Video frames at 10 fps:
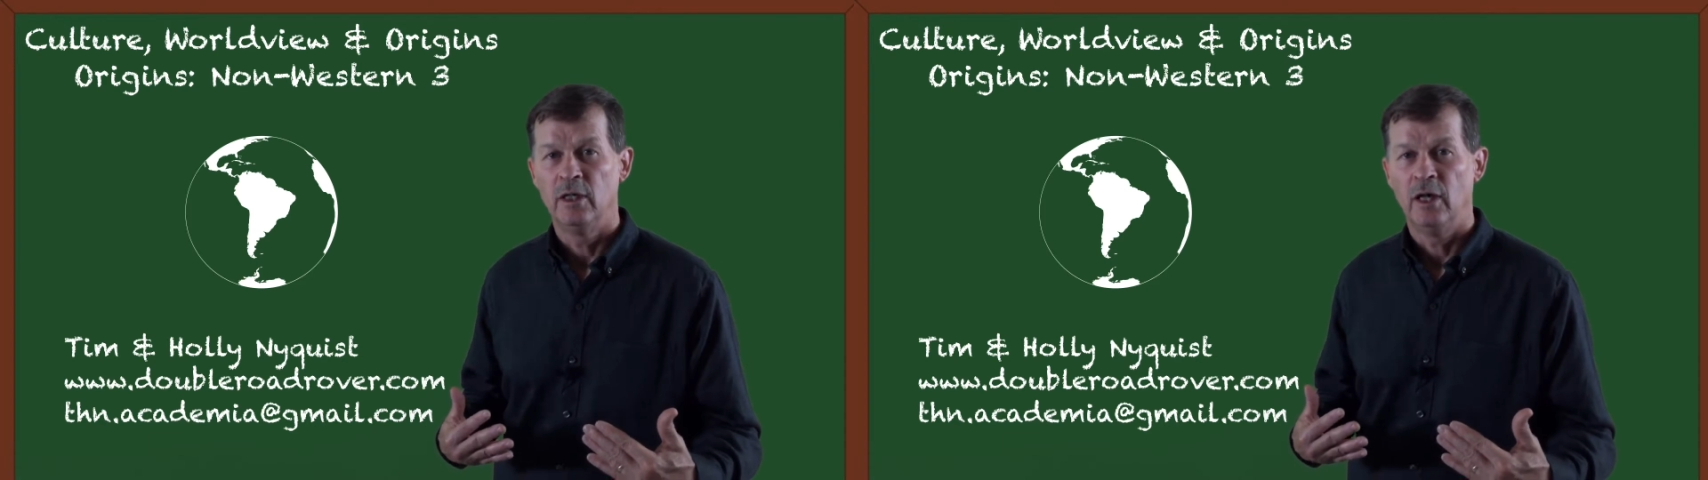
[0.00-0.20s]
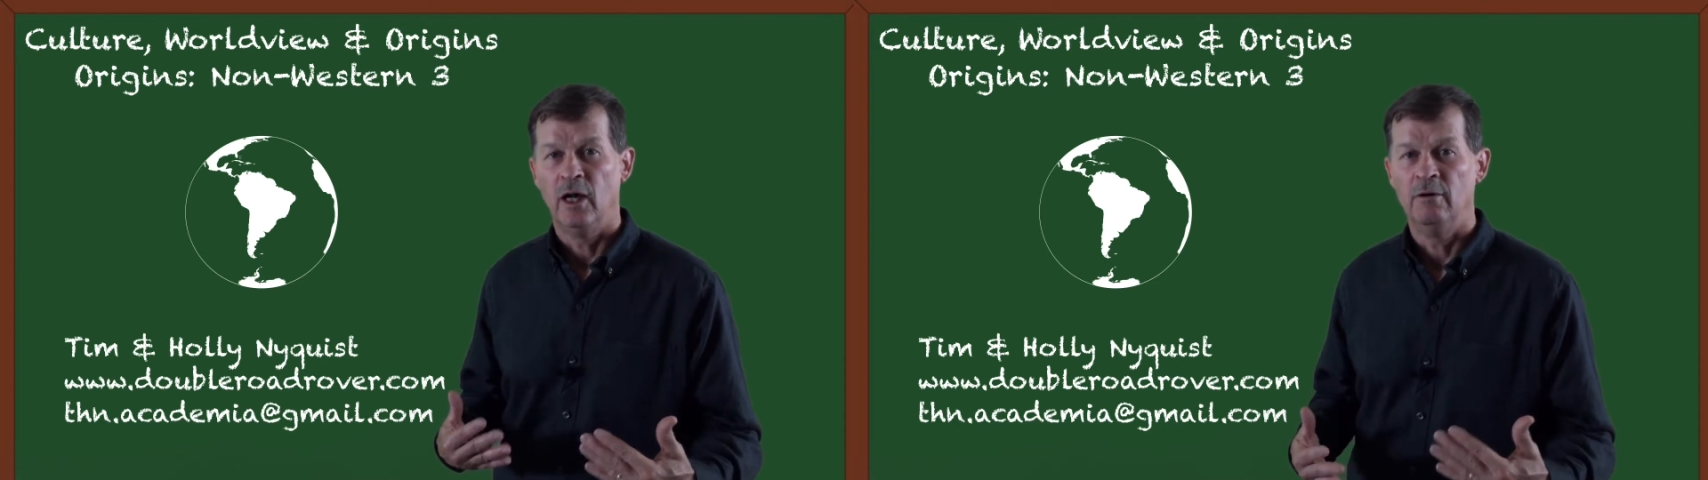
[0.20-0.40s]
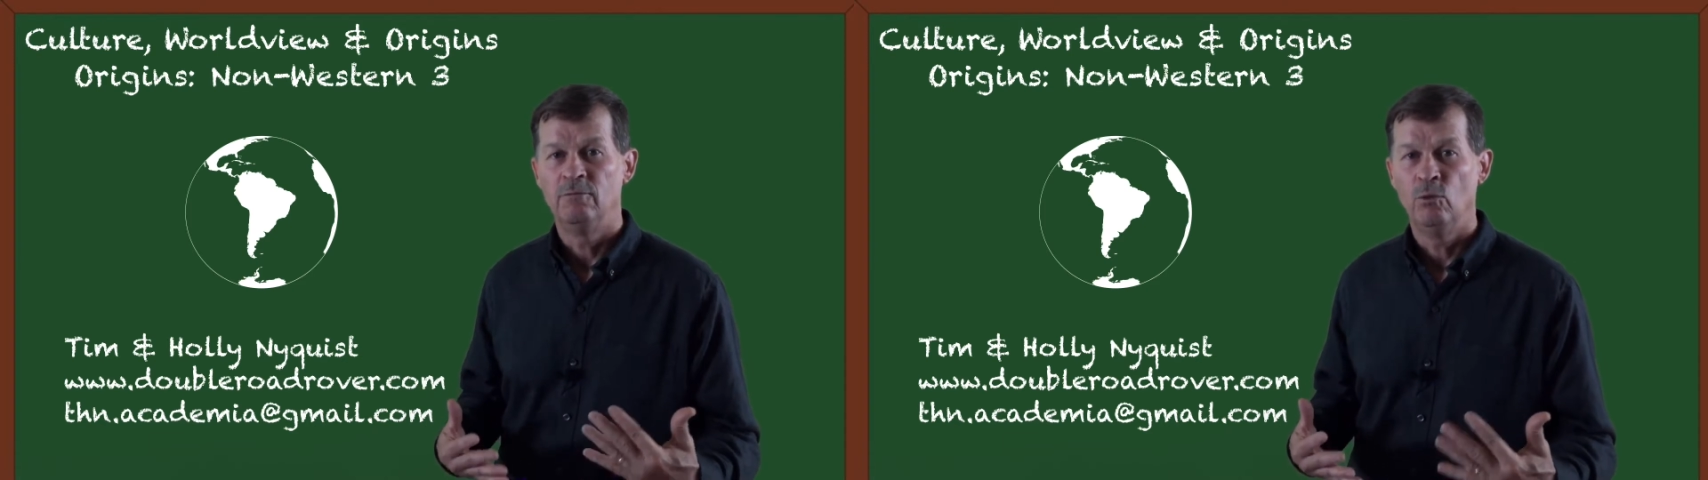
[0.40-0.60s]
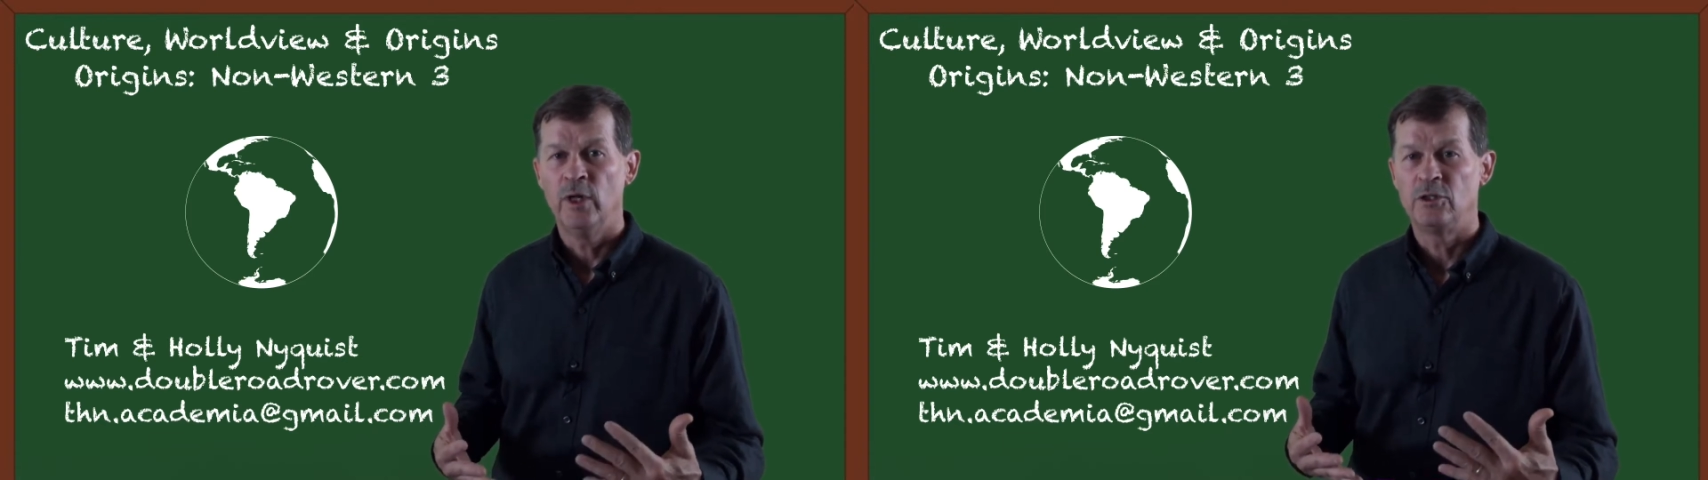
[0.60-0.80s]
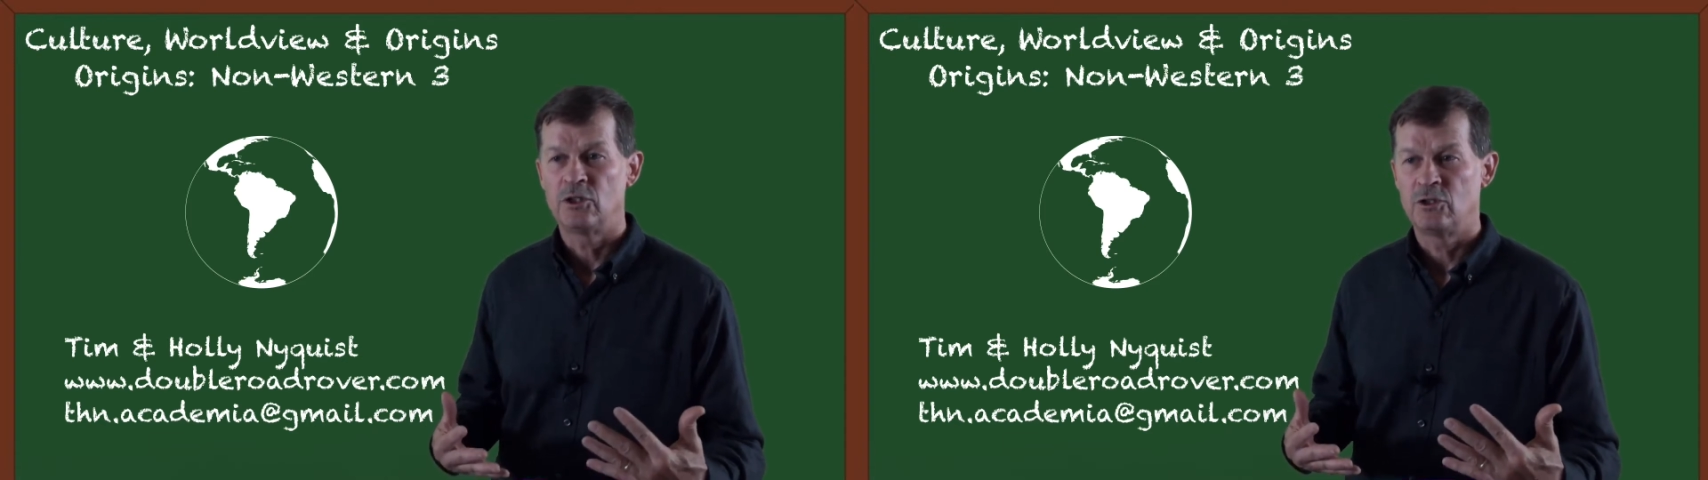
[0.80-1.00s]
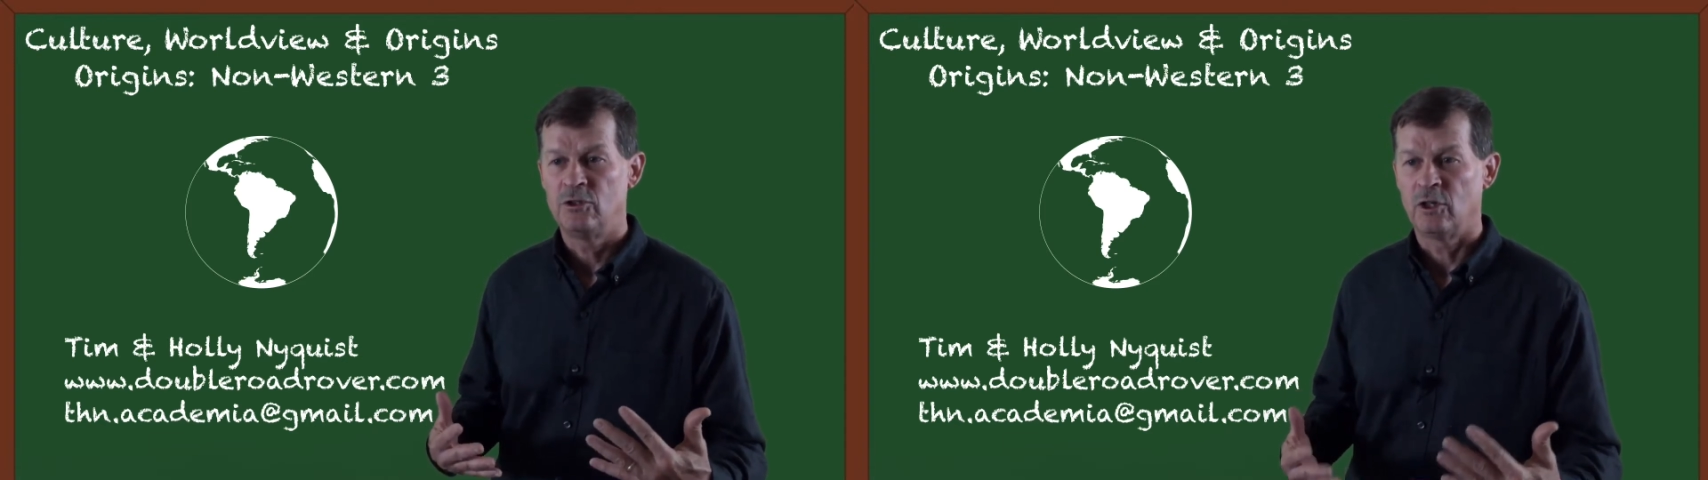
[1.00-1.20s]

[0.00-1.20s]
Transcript: of which the